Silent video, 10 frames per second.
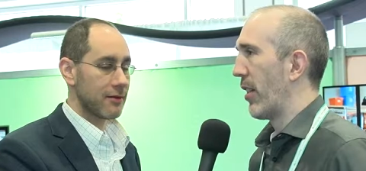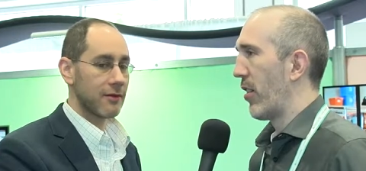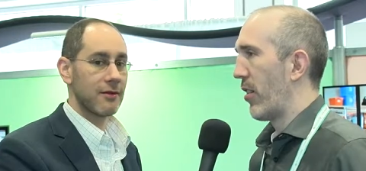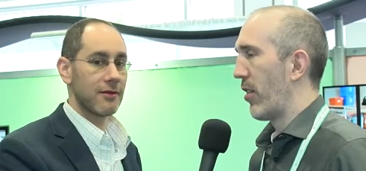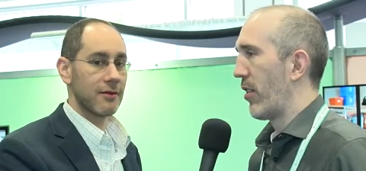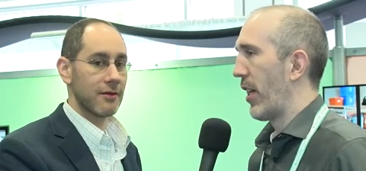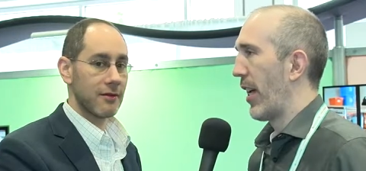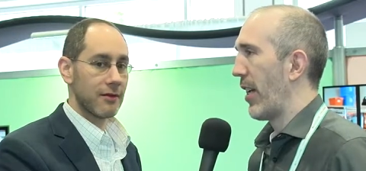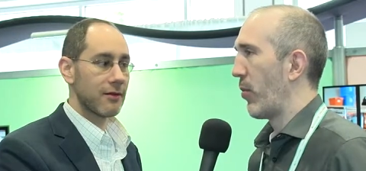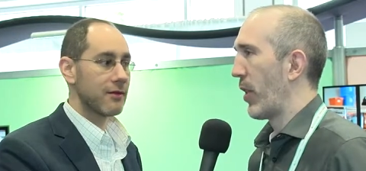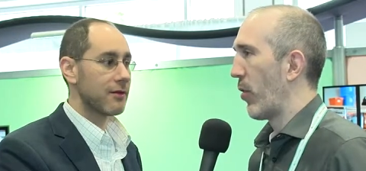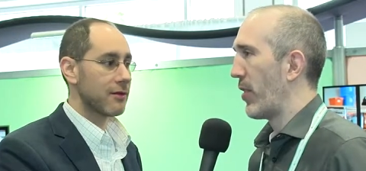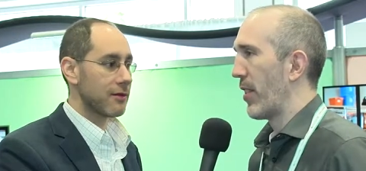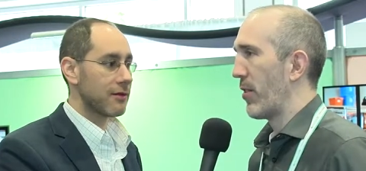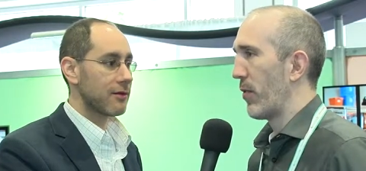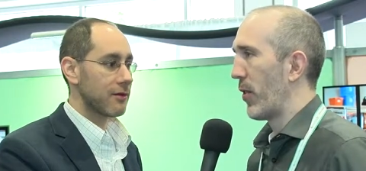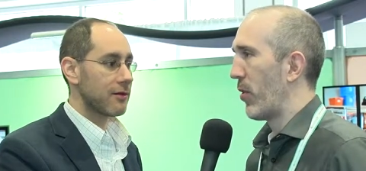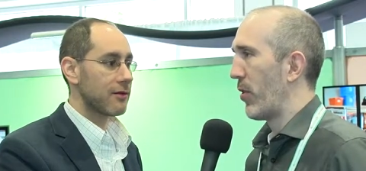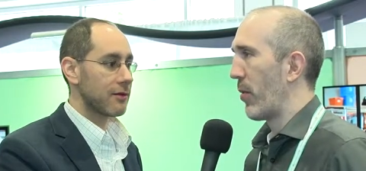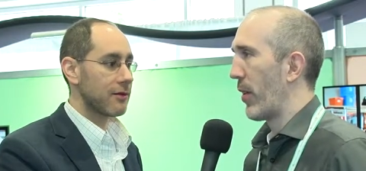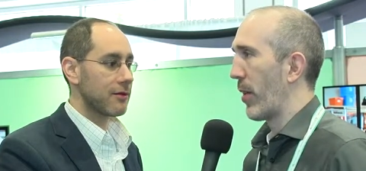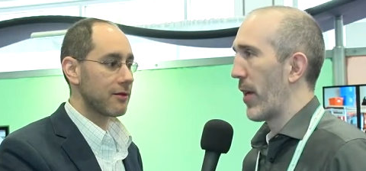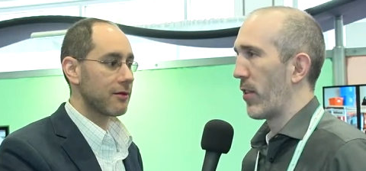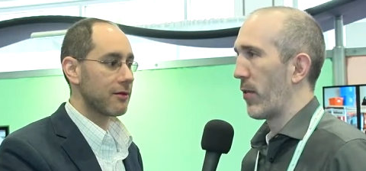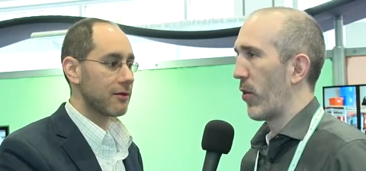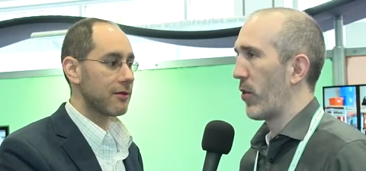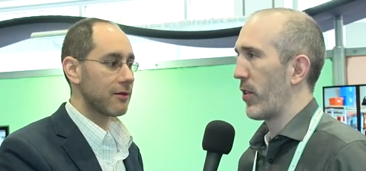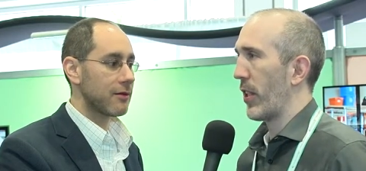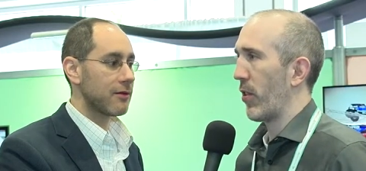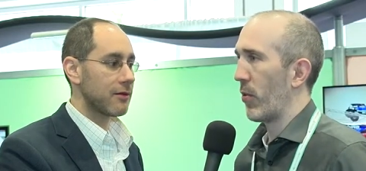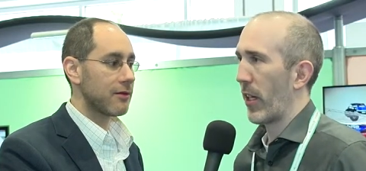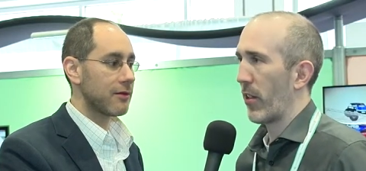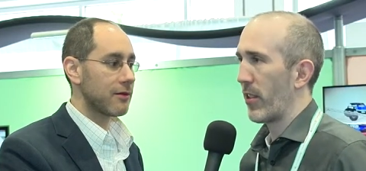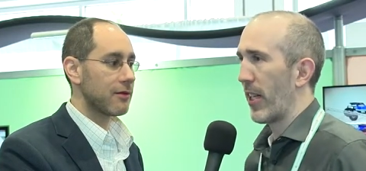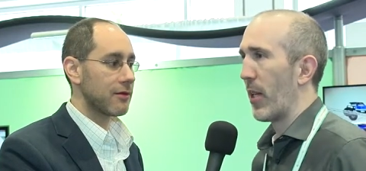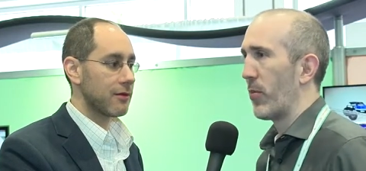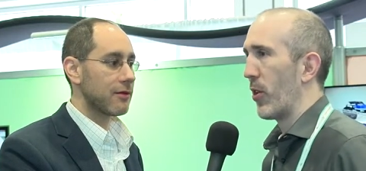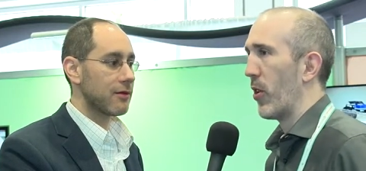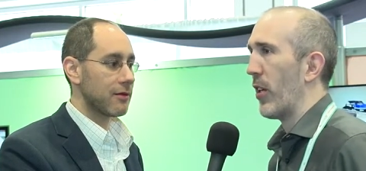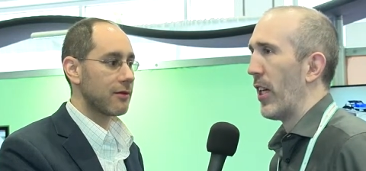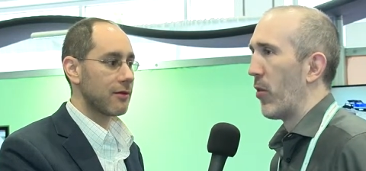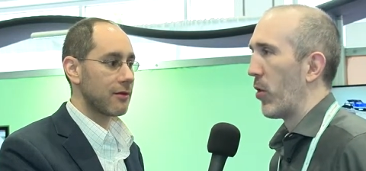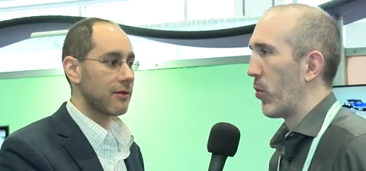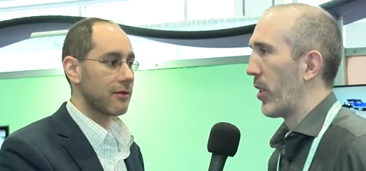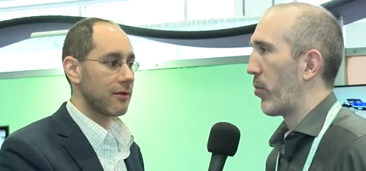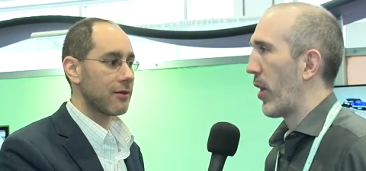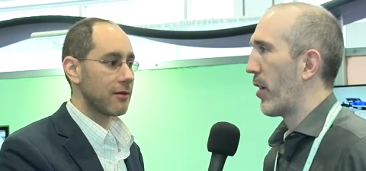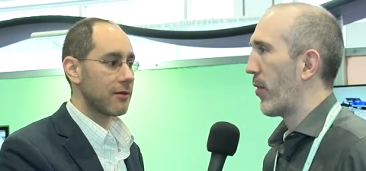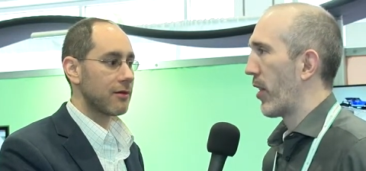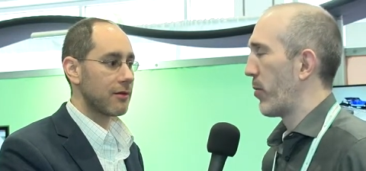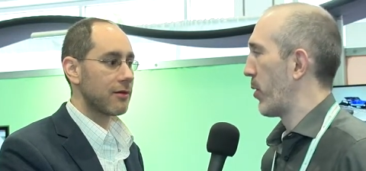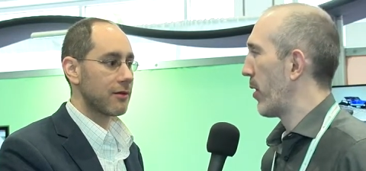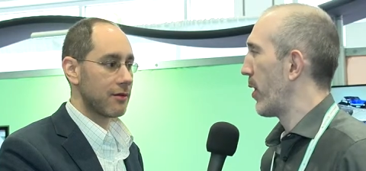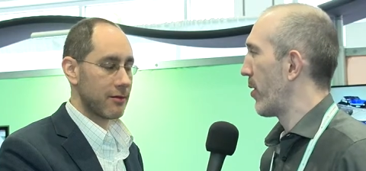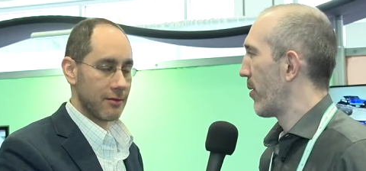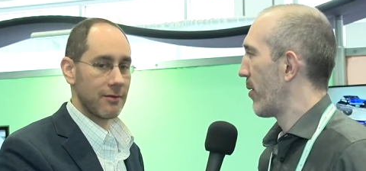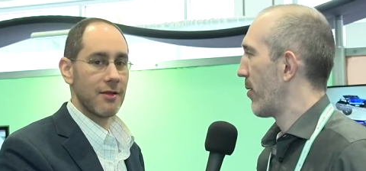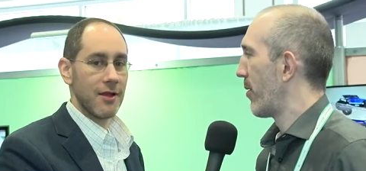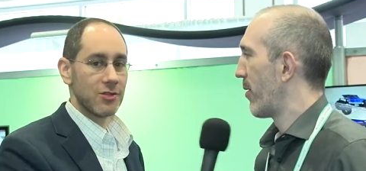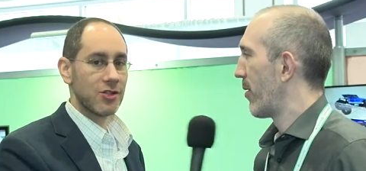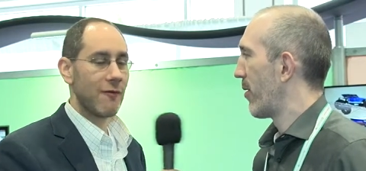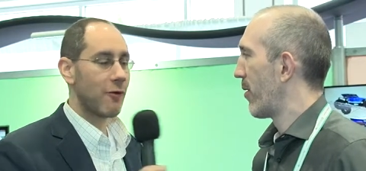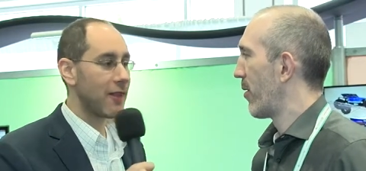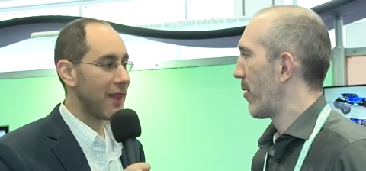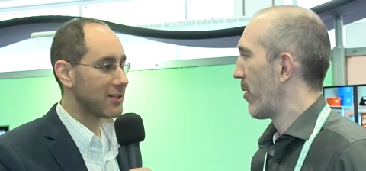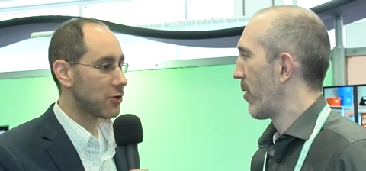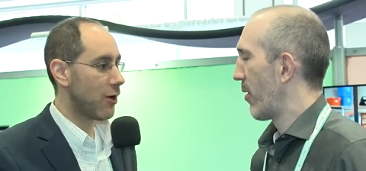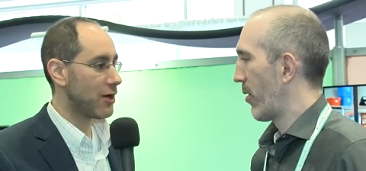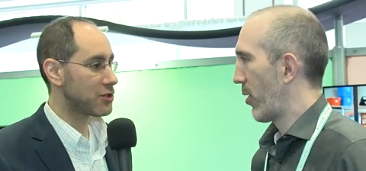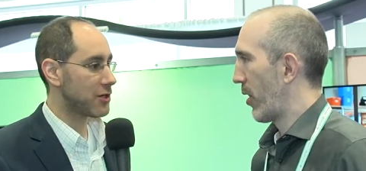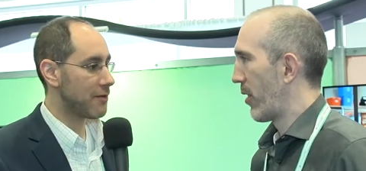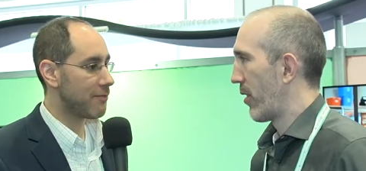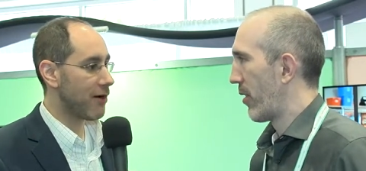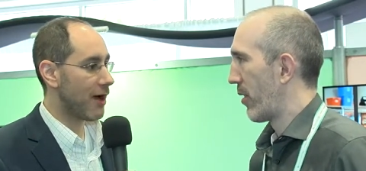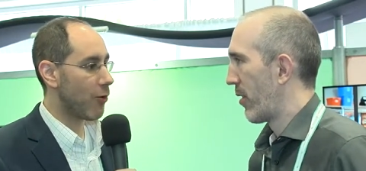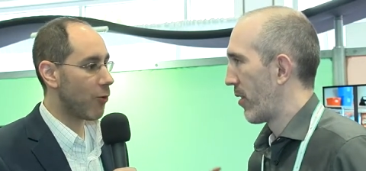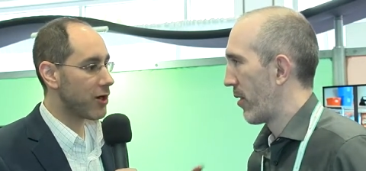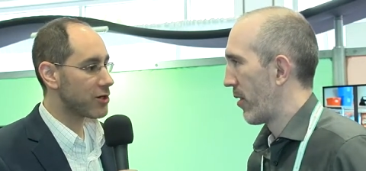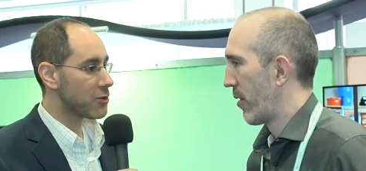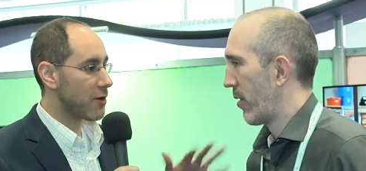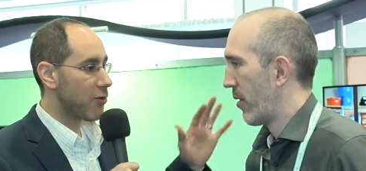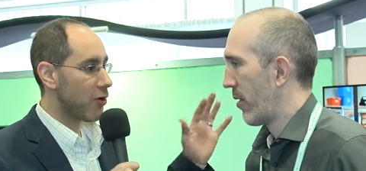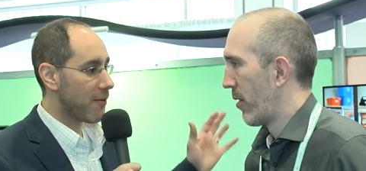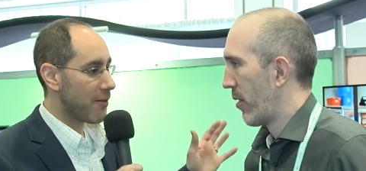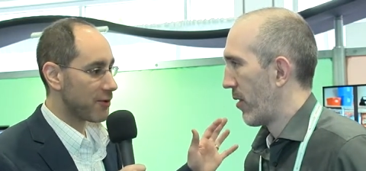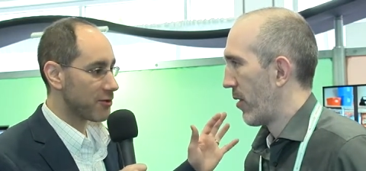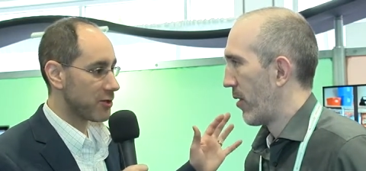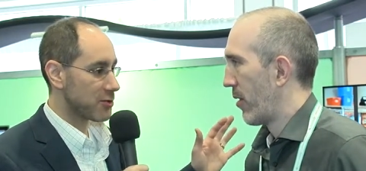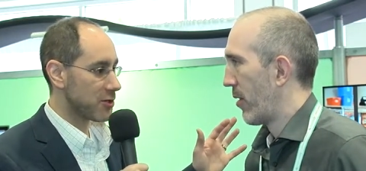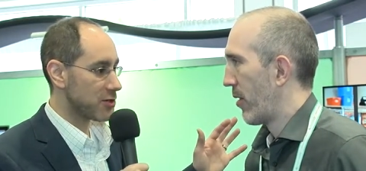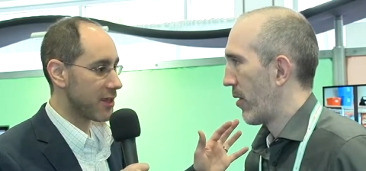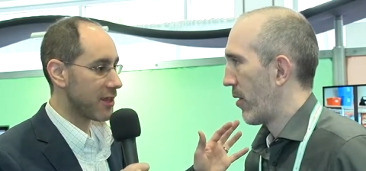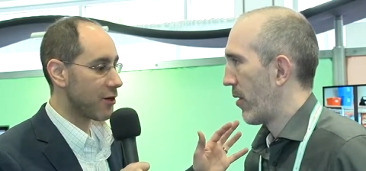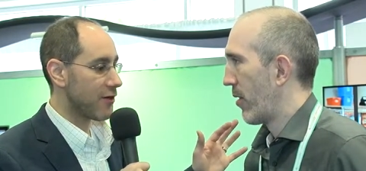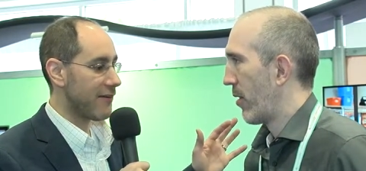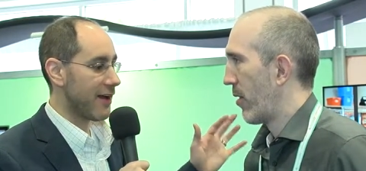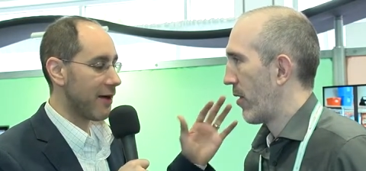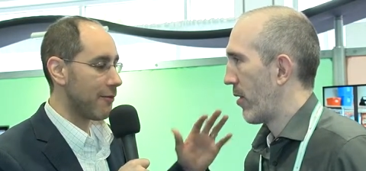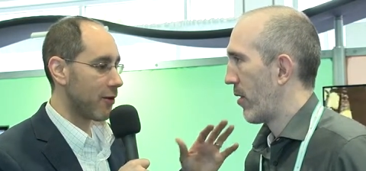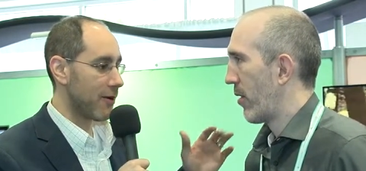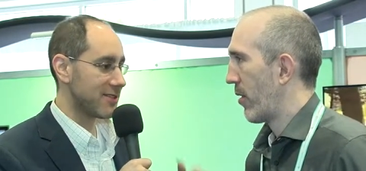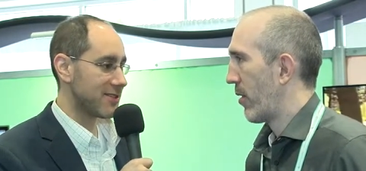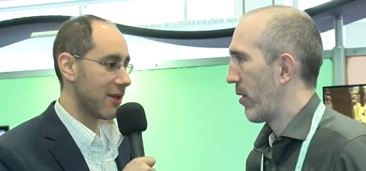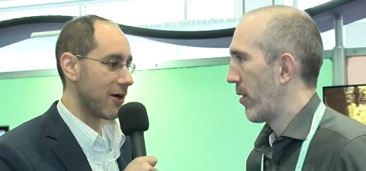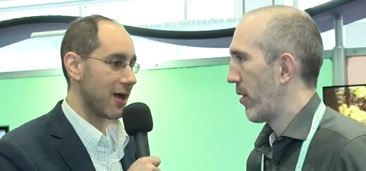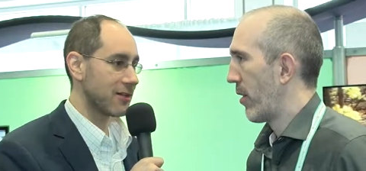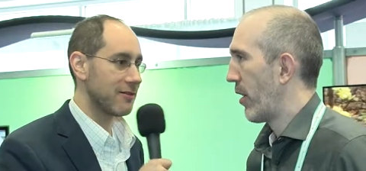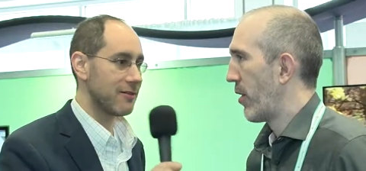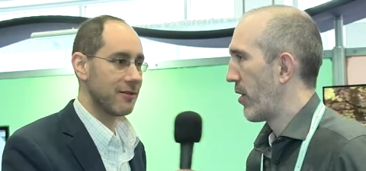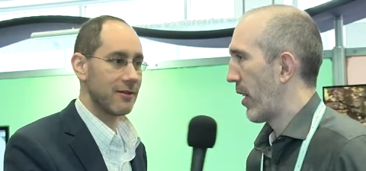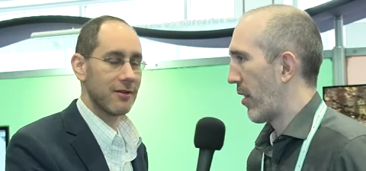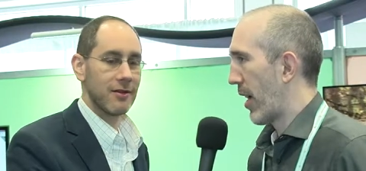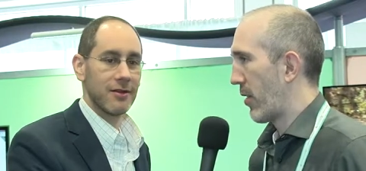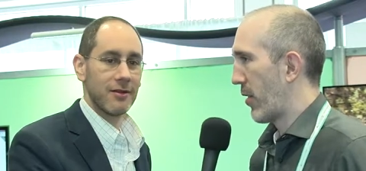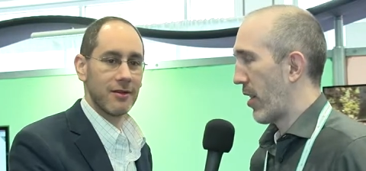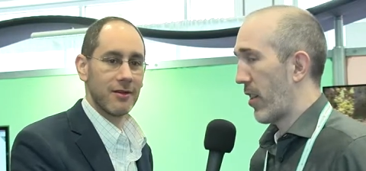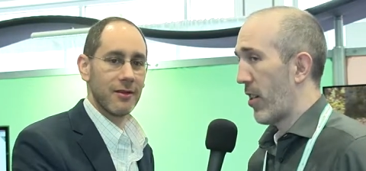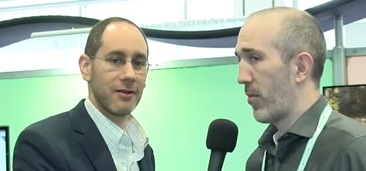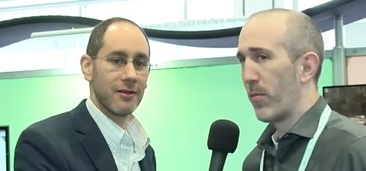Speaker 1: long, and we always answer the phone, and we get back to folks, you know, in record time. So we're really proud of our customer service.
Speaker 2: So I have one last question, sure. but where should we point people towards? Where should they go to find out more about Seller Active?
Speaker 1: SellerActive.com.